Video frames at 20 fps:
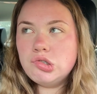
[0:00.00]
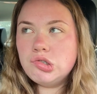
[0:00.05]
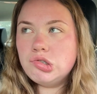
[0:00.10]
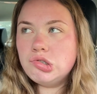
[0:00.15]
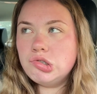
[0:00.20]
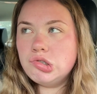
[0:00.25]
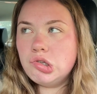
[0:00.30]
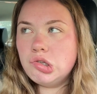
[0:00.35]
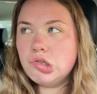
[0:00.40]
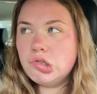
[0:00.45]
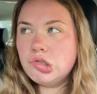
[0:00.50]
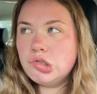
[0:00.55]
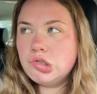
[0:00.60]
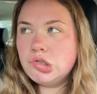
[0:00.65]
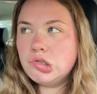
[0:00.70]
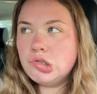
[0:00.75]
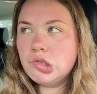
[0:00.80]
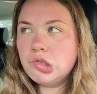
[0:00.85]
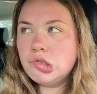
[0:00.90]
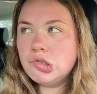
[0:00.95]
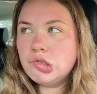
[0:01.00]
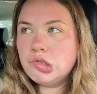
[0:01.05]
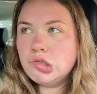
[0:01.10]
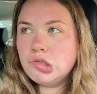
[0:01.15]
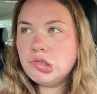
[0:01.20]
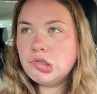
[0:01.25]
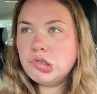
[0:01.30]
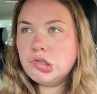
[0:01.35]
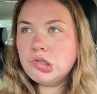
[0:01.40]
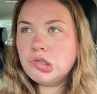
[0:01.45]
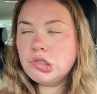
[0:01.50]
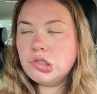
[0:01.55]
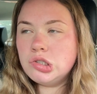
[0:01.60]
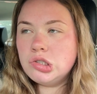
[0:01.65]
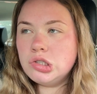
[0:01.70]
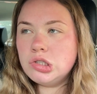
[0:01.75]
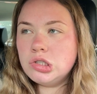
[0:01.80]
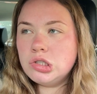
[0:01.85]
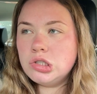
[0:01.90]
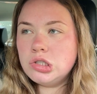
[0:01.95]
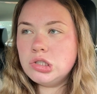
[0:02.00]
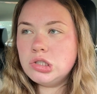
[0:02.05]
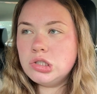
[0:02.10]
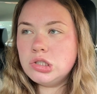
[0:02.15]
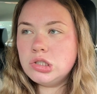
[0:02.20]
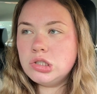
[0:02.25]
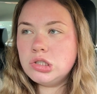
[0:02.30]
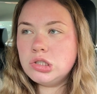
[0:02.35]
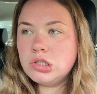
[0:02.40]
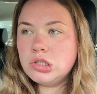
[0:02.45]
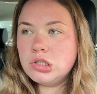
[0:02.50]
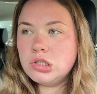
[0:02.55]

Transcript: (no one is talking)